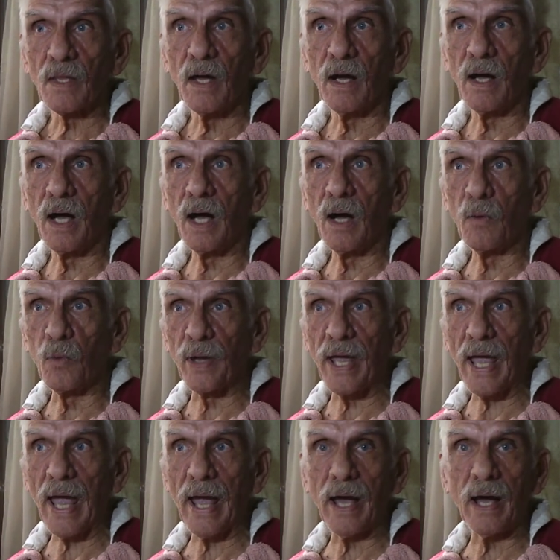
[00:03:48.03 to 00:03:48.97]
We
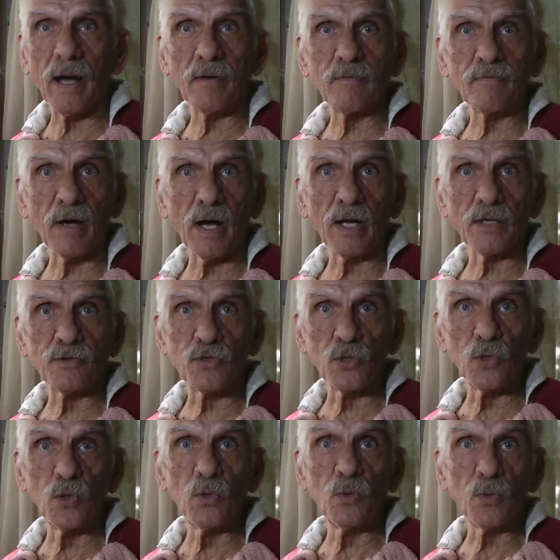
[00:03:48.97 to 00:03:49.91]
have
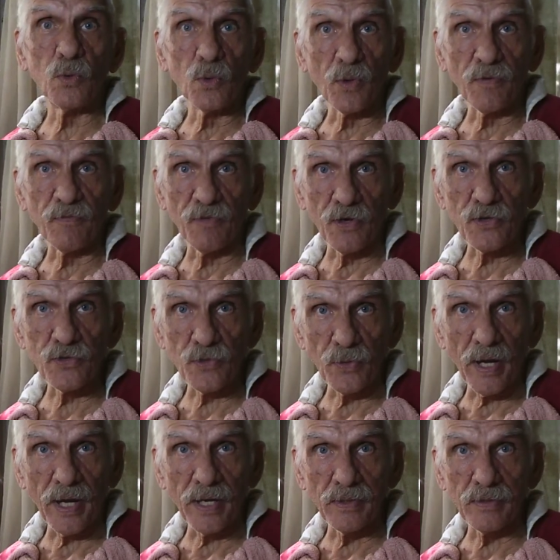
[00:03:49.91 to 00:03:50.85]
2
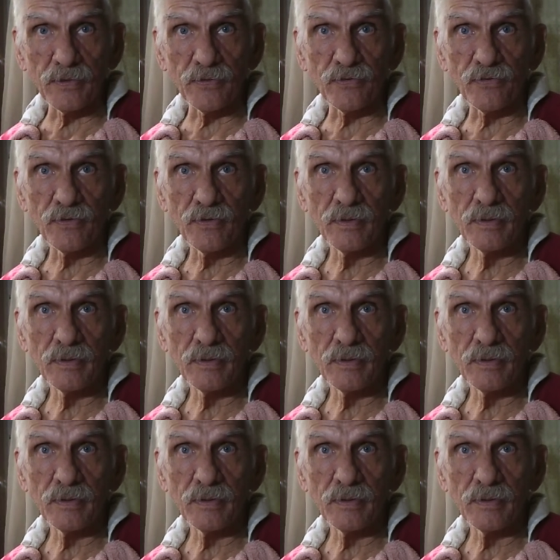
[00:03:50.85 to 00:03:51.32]
refrigerators.